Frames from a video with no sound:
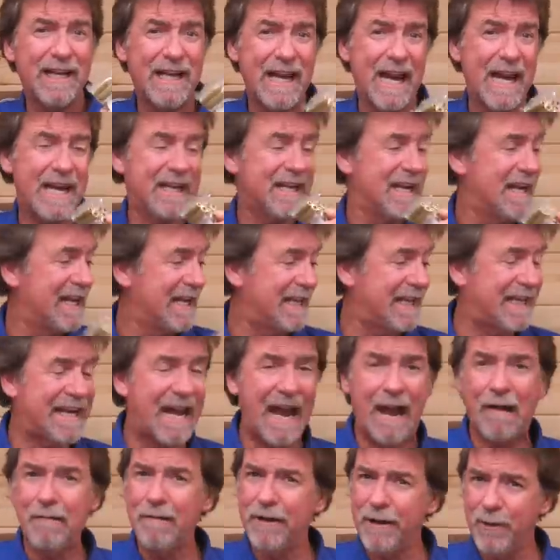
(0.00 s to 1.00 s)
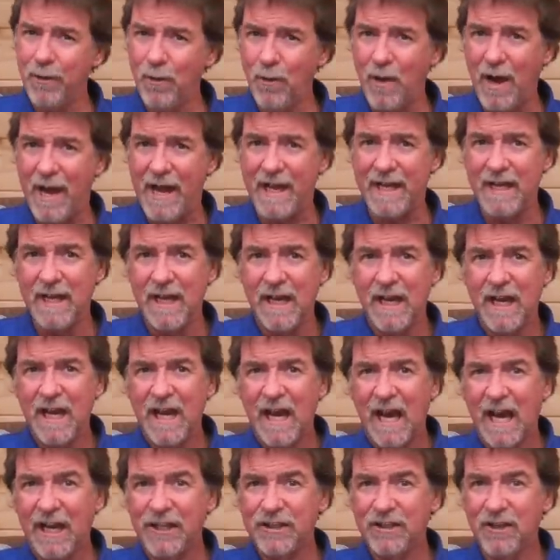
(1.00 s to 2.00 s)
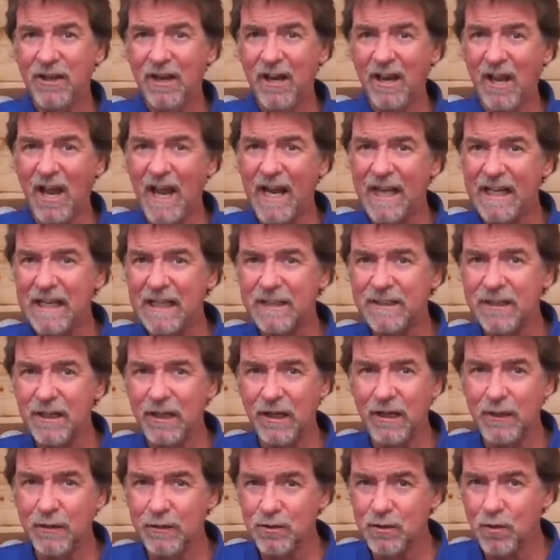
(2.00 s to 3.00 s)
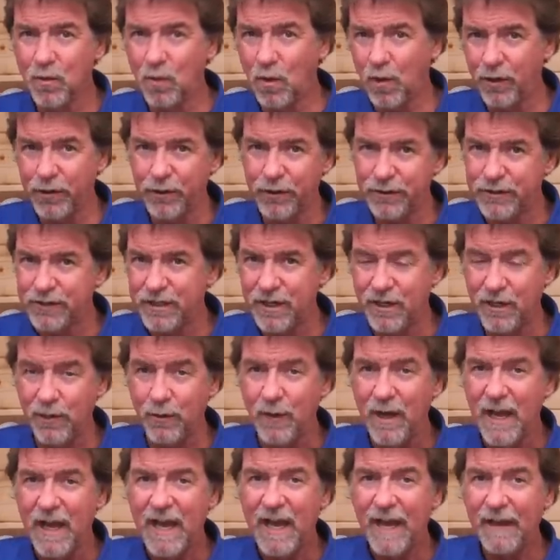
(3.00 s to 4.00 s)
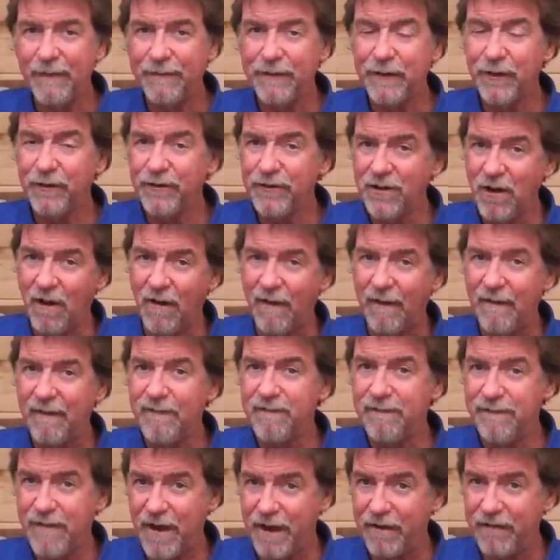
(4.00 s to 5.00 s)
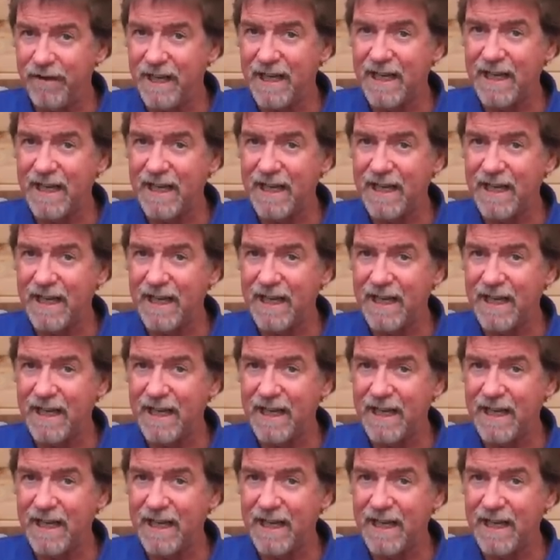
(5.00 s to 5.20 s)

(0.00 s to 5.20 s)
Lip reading: get carried away and you're likely to lose one or two if you're not very